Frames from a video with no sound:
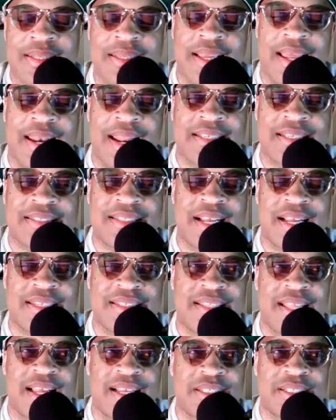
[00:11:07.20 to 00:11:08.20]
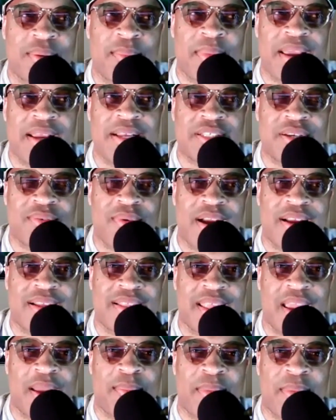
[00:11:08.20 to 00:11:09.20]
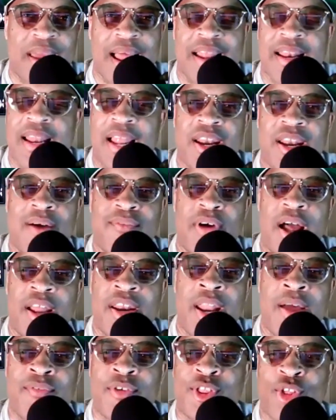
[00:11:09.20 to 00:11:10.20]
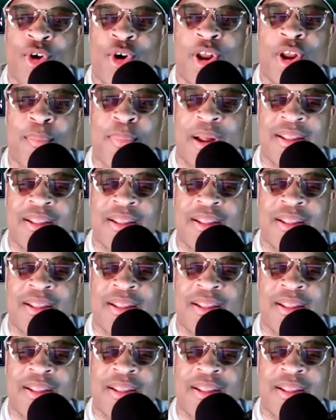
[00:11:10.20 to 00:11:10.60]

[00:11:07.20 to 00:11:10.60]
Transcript: Yeah, that's amazing right there, man. Yeah. I never thought about